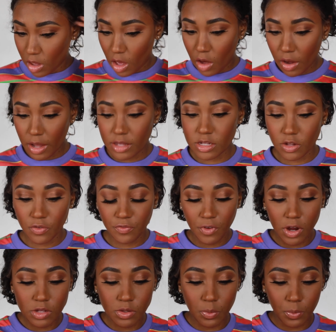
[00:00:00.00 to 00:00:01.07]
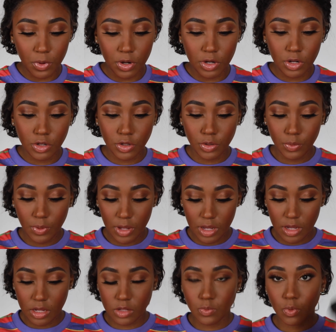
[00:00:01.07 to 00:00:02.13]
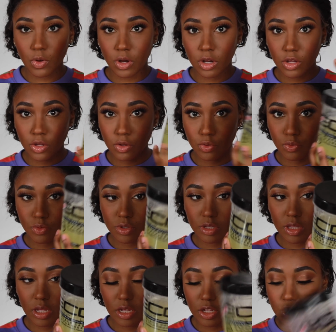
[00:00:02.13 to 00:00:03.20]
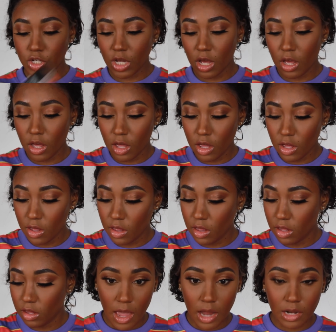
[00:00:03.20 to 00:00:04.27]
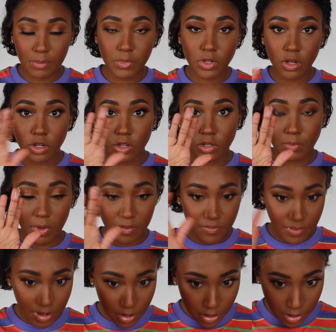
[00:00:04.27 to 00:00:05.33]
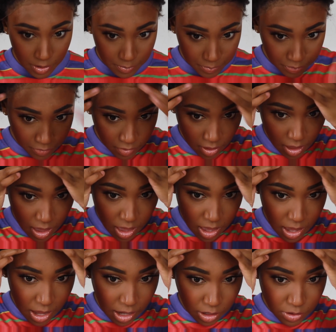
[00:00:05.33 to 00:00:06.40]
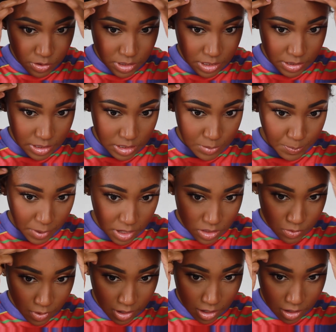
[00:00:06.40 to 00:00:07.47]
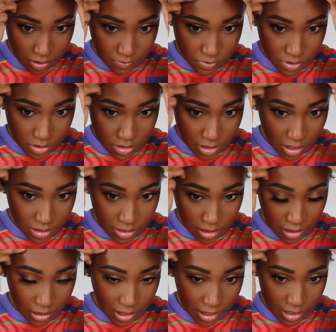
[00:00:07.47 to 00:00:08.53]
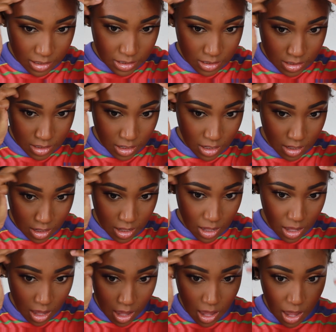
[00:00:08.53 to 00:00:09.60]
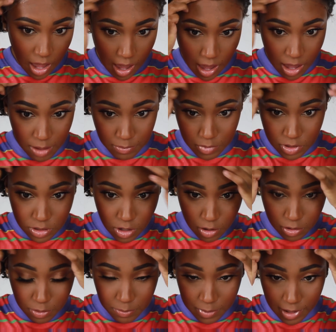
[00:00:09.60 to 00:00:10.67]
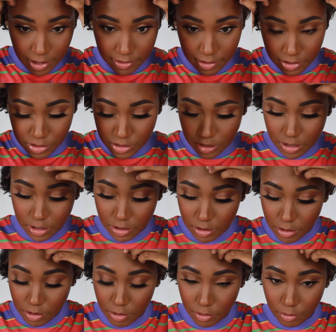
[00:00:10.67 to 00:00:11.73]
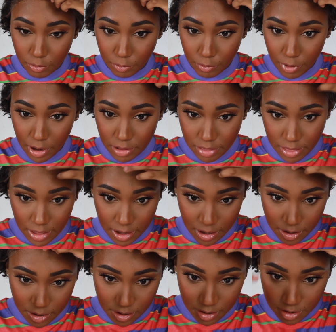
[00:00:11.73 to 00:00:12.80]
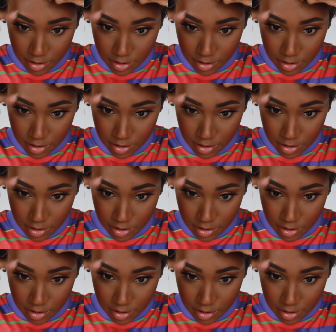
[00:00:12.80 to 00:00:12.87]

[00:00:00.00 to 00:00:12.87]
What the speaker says: Okay, so first what we're going to do is we're going to use the gel, and I'm just going to use my finger And you see this space right here of just like the lace. I'm just gonna apply that gel right there.